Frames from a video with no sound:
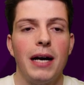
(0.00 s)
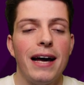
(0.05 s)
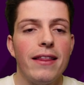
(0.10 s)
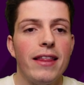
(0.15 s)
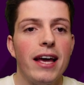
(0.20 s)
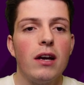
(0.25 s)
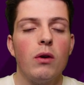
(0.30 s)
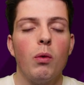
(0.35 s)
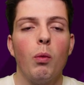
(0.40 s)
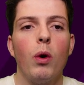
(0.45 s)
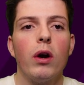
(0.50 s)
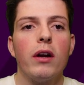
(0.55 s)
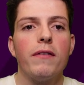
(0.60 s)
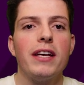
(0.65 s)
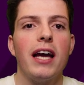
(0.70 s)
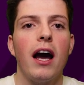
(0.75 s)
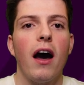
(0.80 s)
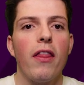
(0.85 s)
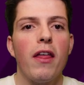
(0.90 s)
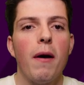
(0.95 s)
And then one of
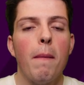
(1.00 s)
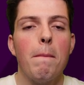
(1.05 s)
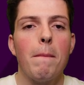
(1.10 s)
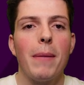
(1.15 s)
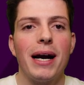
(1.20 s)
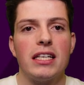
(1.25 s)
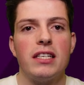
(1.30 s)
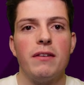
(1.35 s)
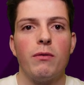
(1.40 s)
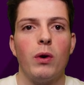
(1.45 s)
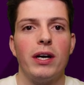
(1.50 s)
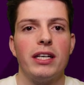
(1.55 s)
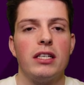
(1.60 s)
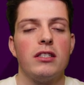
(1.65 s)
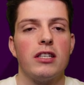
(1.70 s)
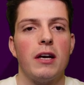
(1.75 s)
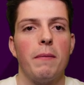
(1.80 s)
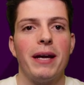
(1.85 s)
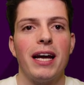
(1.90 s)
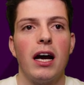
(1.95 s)
the other massive
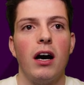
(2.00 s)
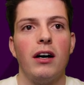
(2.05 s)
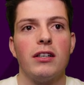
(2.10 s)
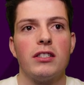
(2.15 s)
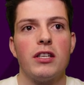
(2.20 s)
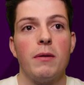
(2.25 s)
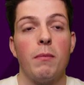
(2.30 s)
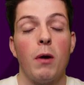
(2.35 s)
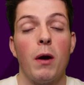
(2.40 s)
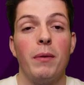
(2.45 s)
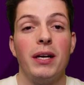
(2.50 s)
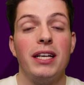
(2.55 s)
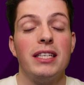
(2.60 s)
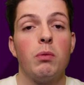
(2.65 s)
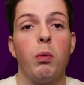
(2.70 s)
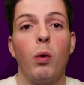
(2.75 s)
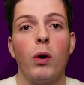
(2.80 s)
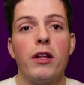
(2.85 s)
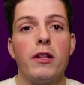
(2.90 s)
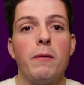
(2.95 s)
questions I'm being asked at the moment
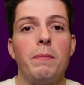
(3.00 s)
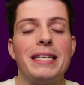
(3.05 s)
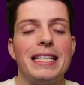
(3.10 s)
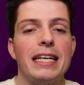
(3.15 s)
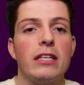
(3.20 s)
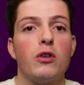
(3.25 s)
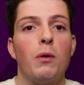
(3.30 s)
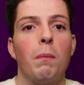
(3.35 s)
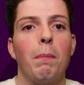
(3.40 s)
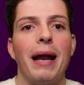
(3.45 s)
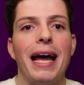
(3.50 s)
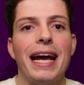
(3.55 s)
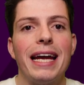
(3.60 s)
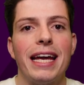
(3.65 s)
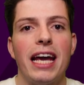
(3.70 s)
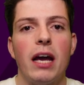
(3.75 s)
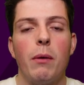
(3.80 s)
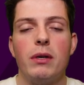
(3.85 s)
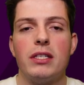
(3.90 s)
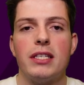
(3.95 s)
is, what are the potential blank
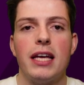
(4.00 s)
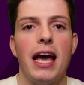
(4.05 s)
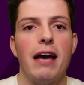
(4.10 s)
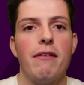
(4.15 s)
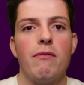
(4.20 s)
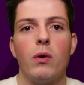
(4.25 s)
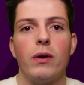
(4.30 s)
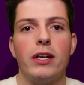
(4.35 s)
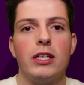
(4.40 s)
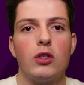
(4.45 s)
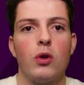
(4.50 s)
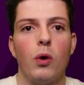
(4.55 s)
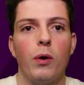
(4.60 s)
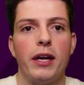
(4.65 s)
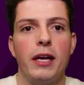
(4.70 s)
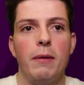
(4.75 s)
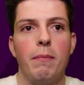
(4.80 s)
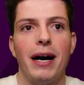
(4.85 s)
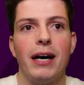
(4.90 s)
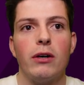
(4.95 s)
game weeks that everyone is
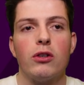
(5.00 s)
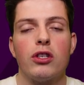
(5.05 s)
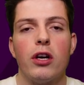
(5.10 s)
talking about?